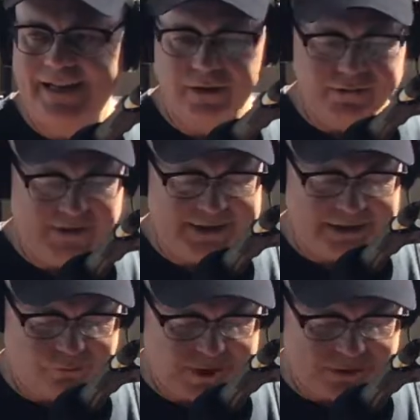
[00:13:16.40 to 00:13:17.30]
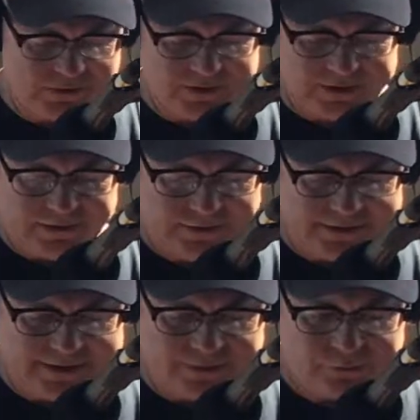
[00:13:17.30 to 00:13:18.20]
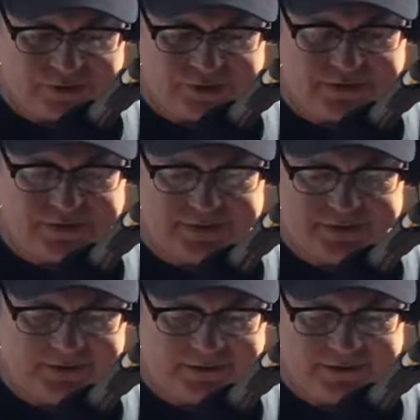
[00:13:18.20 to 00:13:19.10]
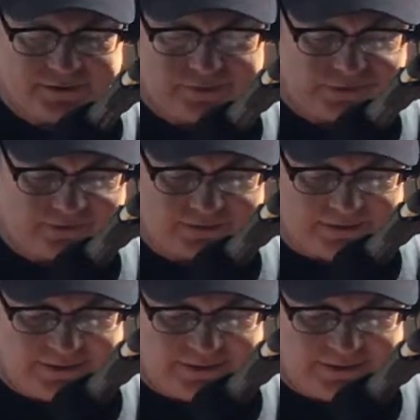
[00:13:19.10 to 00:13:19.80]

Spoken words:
I love seeing the records. I love seeing the Gretsch guitars on the covers,